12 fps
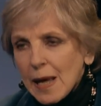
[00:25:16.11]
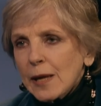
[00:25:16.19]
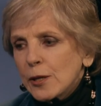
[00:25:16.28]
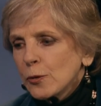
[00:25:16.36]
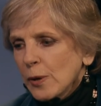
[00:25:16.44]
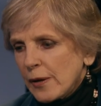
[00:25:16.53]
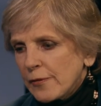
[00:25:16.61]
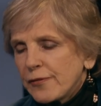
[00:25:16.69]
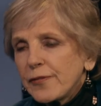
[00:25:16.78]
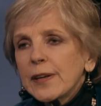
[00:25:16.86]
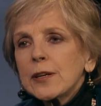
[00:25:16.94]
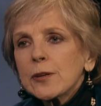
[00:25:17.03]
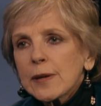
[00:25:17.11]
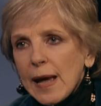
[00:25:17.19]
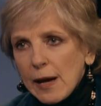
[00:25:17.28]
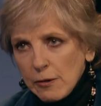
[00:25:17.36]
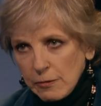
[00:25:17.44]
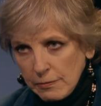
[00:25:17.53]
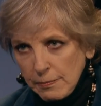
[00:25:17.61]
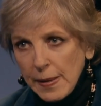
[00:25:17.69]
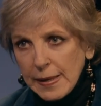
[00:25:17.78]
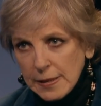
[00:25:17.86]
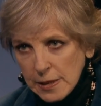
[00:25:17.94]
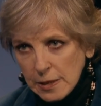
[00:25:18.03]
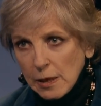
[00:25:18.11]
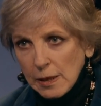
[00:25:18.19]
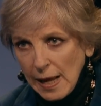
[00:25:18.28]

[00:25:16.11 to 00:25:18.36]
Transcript: you have figured out, based on